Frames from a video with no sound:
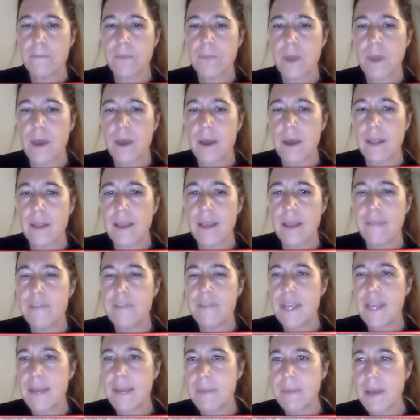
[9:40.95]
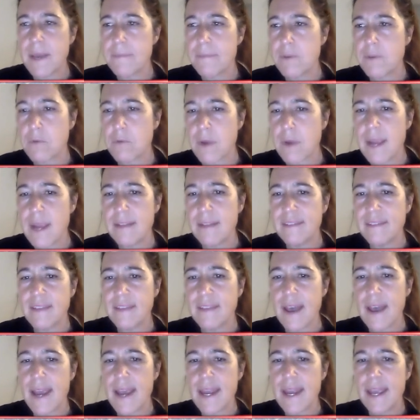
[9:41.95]
lefty coming up the right
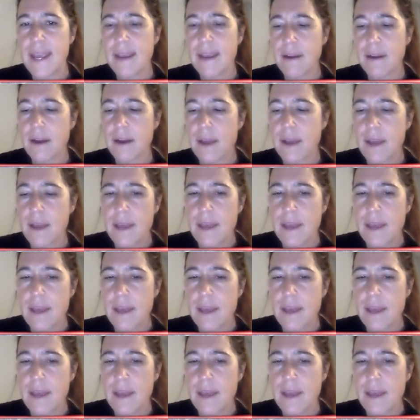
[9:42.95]
side here,